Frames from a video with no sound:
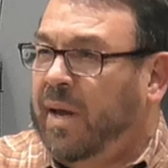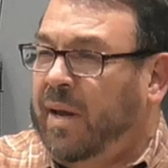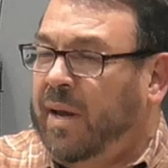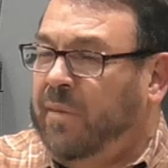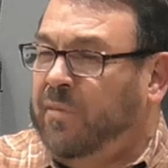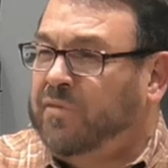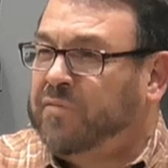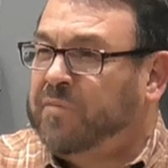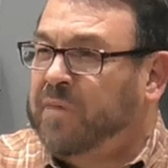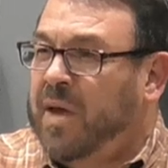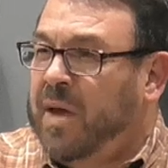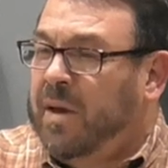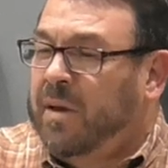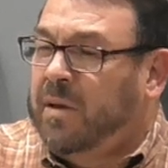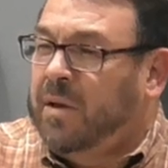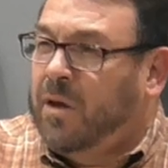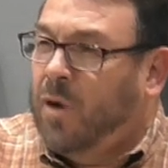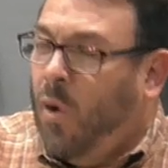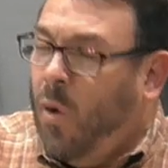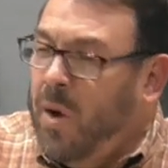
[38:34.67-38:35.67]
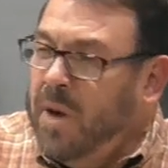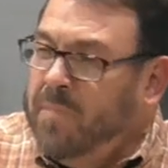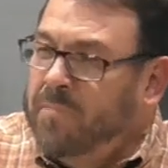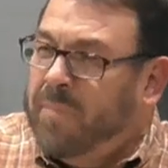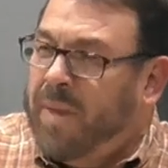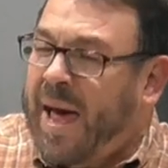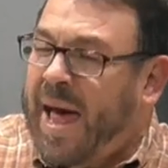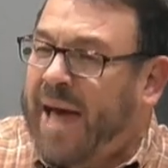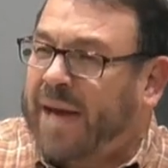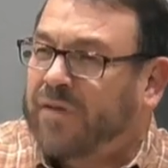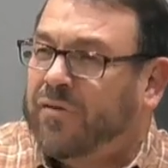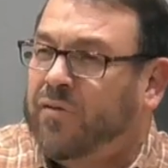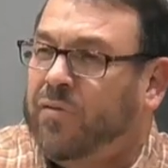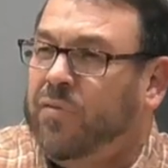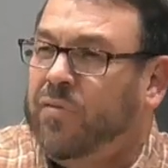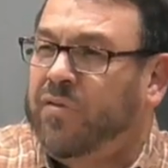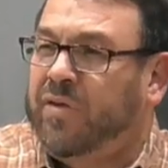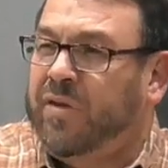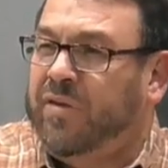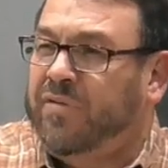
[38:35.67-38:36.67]
he was going back to
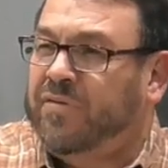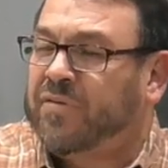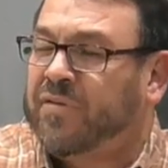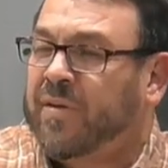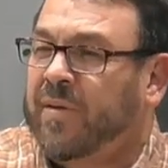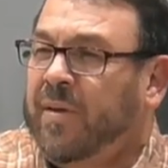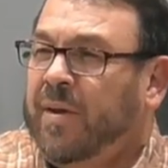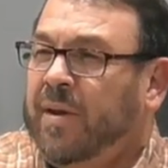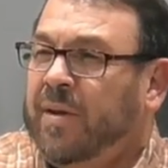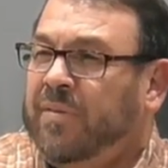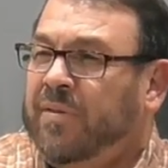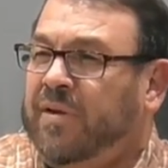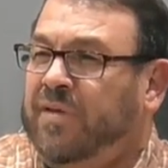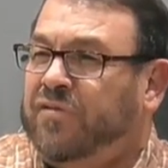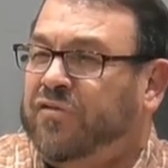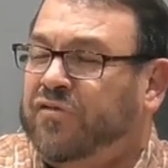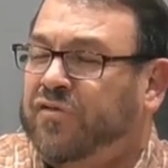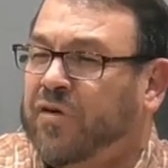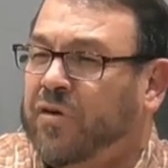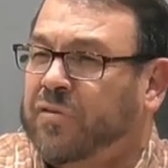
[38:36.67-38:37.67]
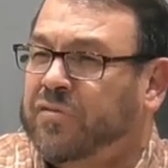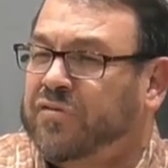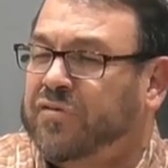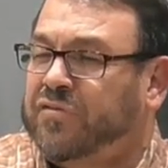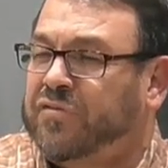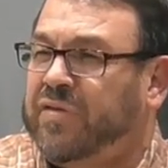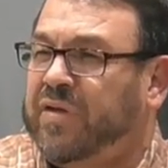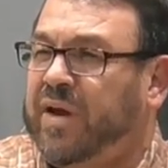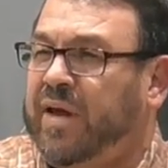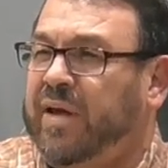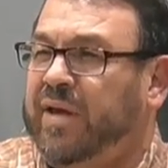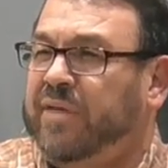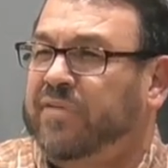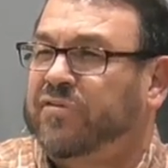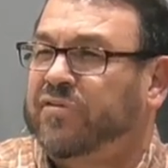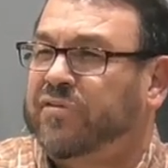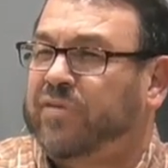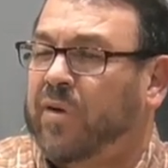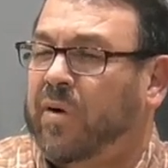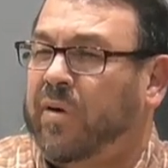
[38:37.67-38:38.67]
these, these churches that he had
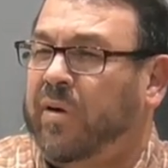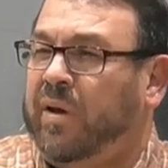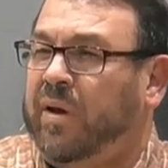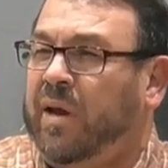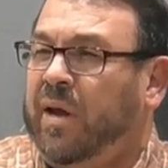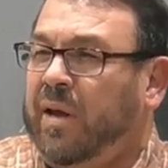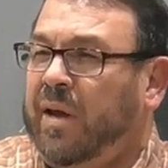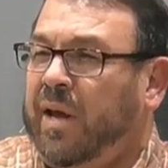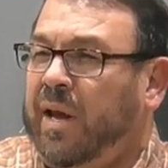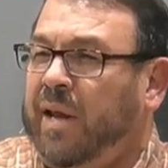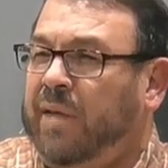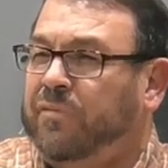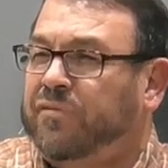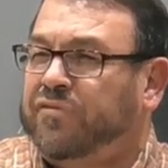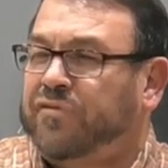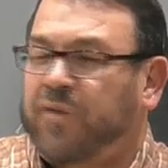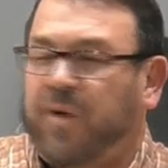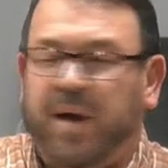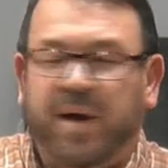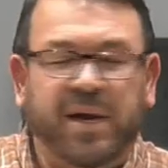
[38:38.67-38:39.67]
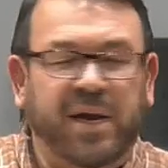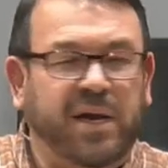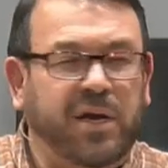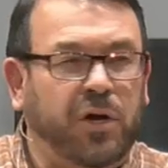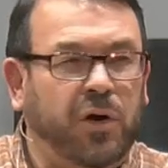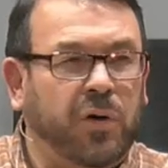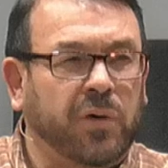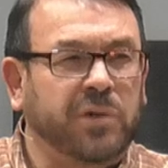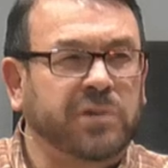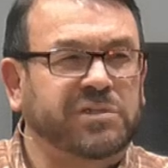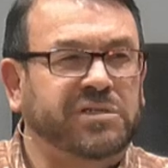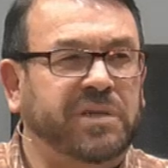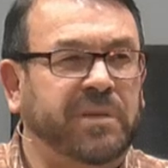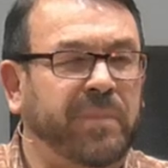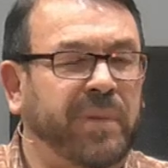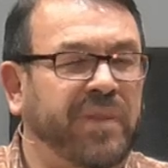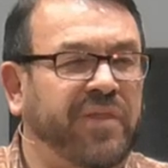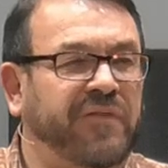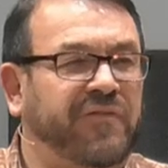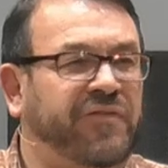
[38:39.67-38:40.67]
started, and he was trying to encourage them
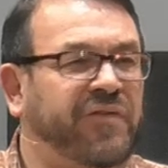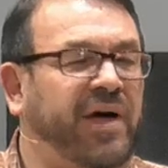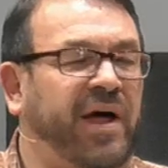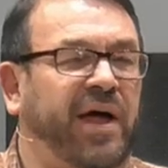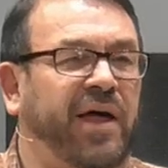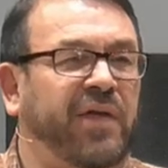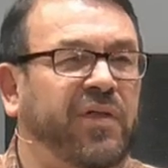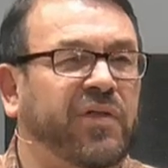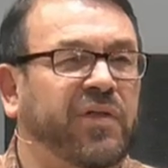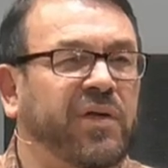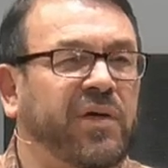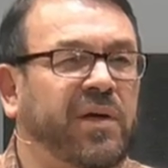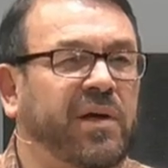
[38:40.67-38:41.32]
in the faith.